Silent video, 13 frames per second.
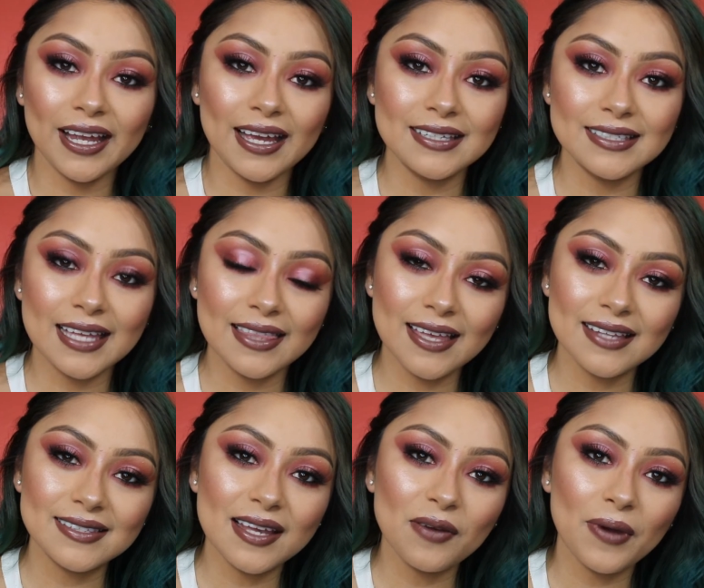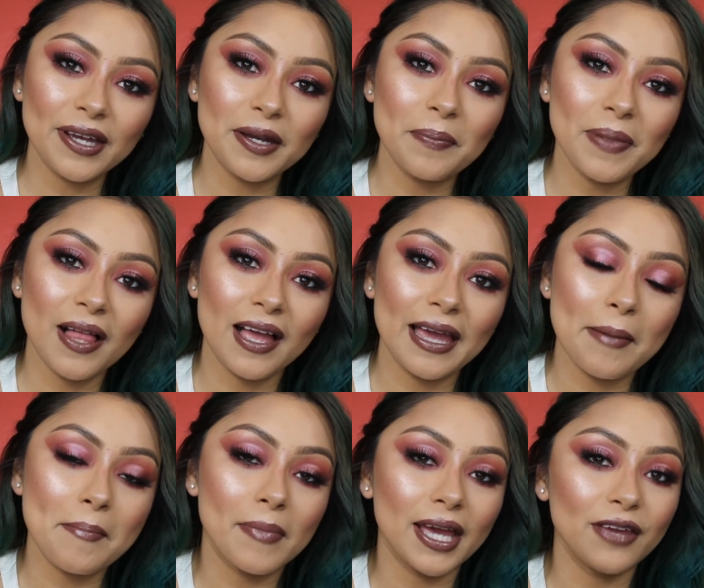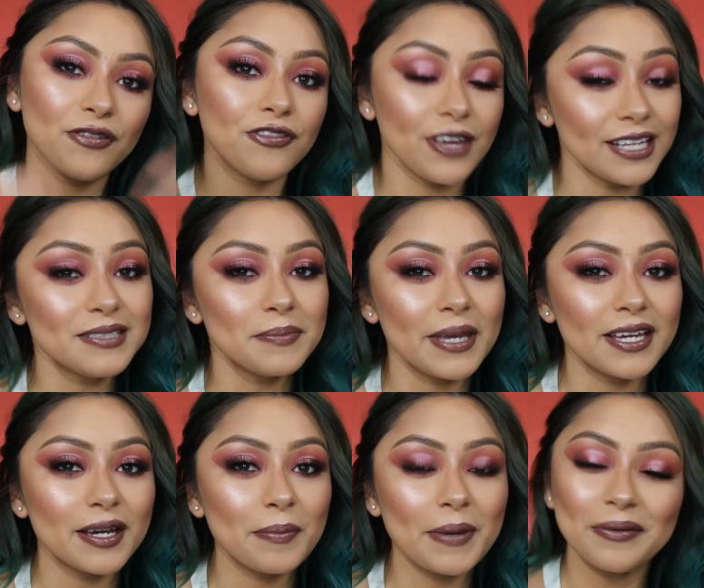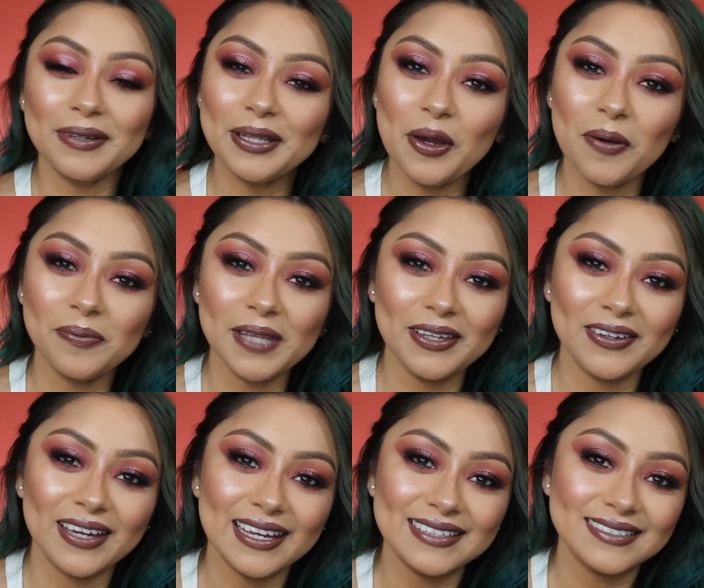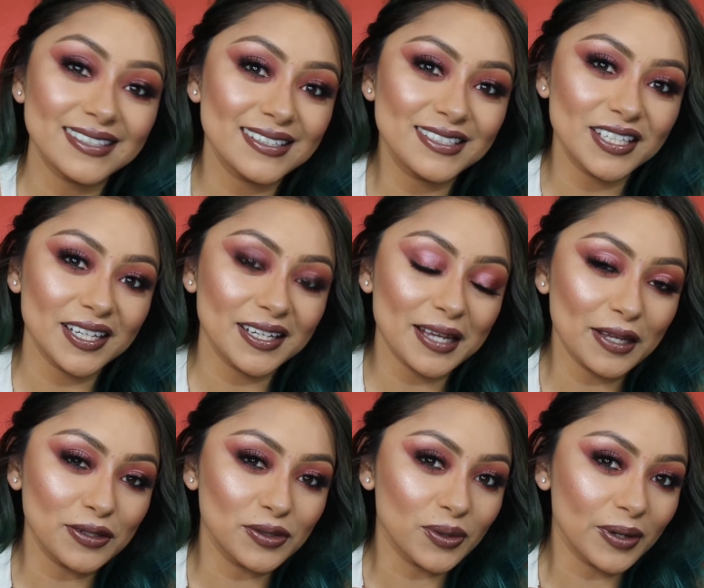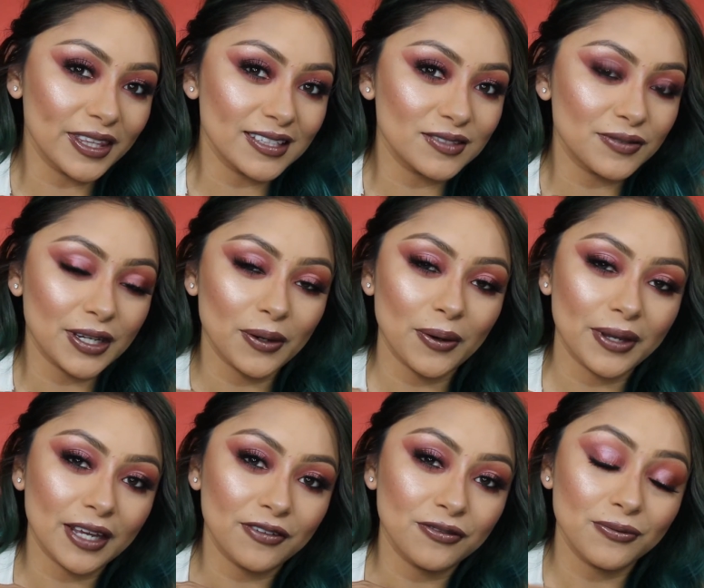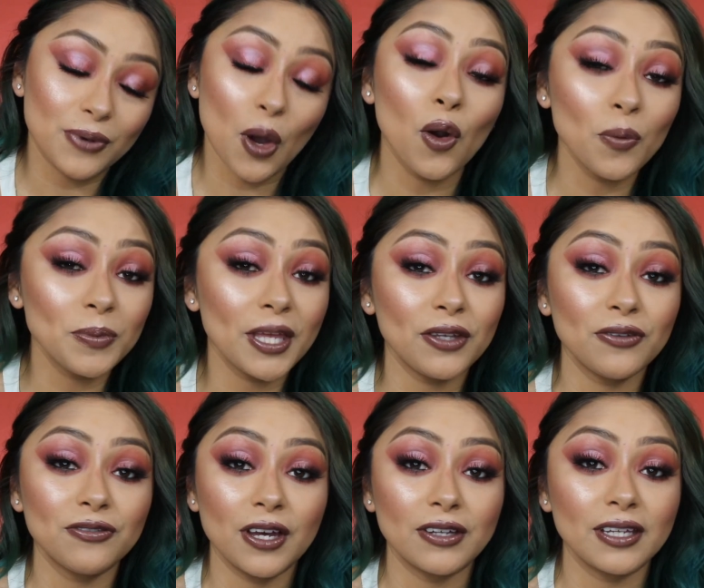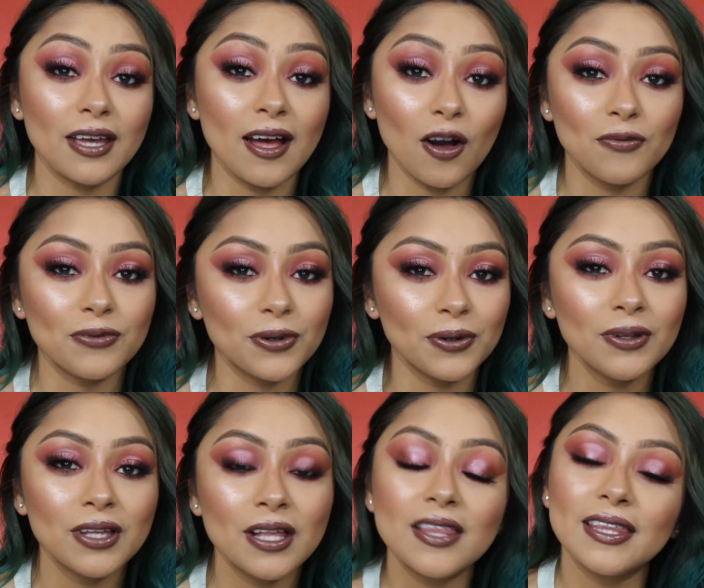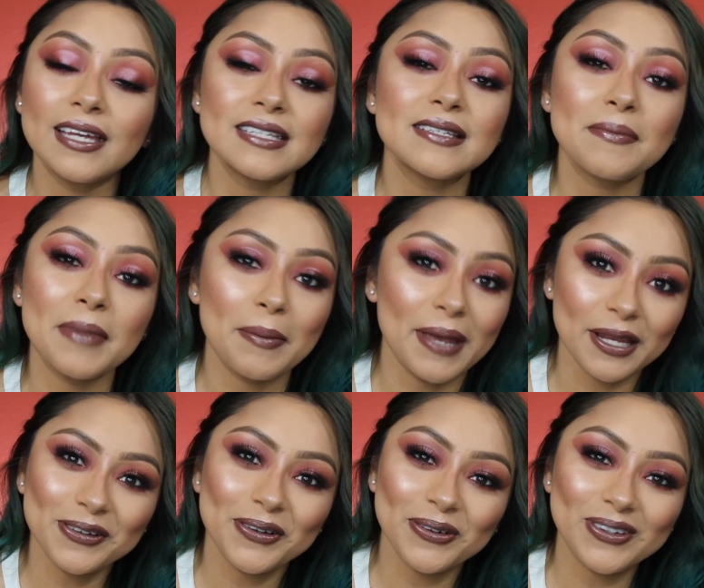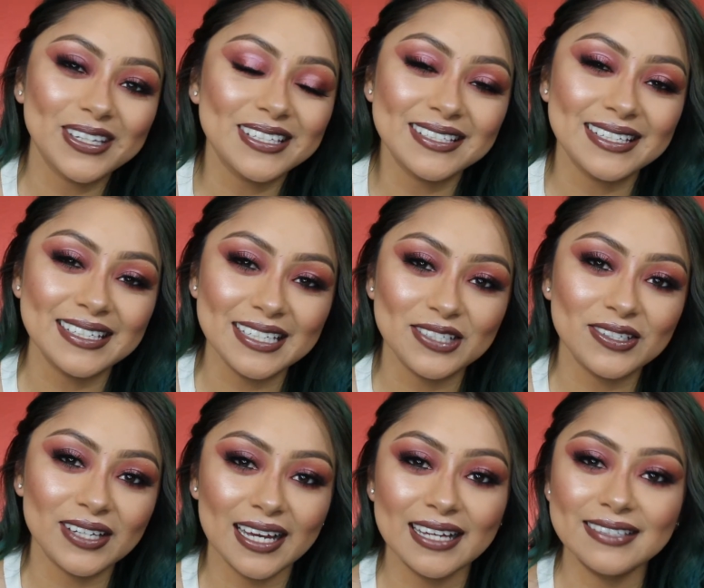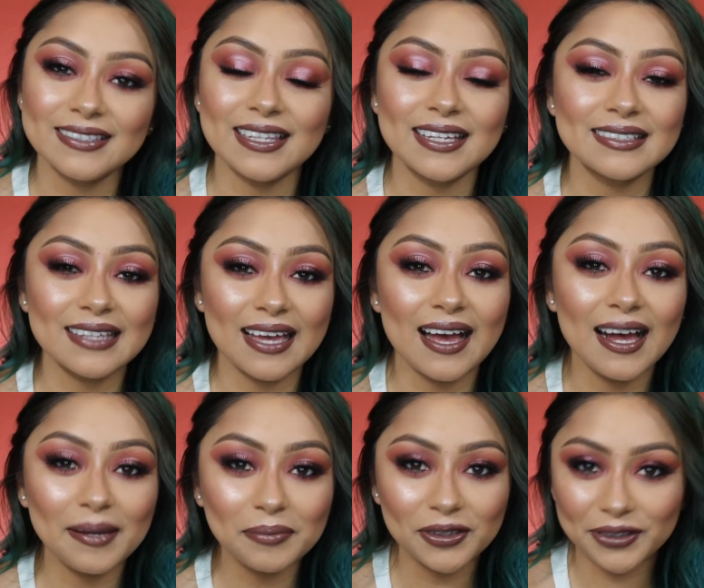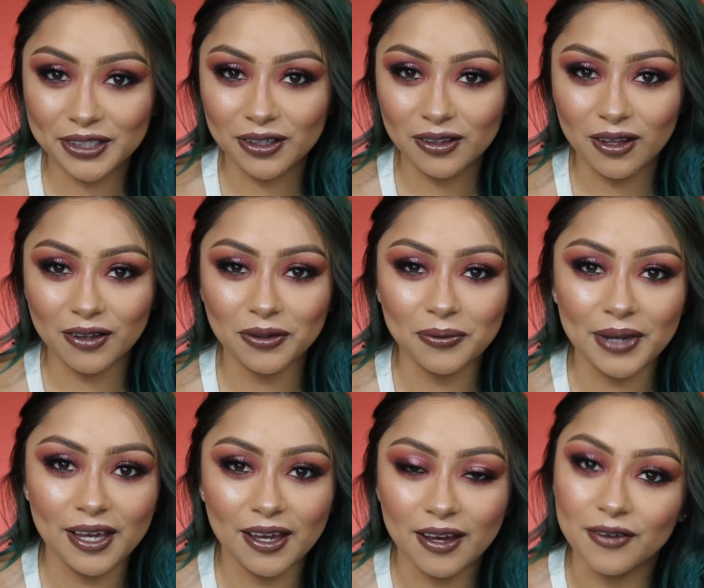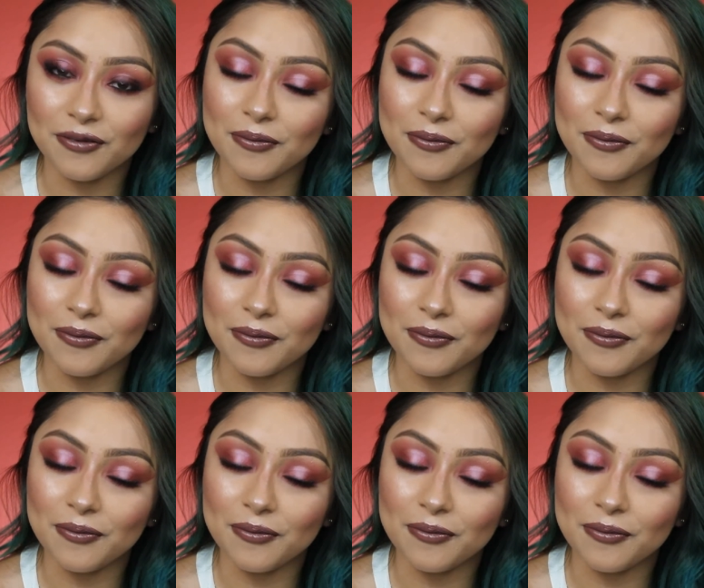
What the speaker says: guys, and that's how I apply my face makeup. I really hope that you guys did enjoy this video, and I hope that you found it helpful. That's my main goal, is to teach you guys things that I'm learning along the way of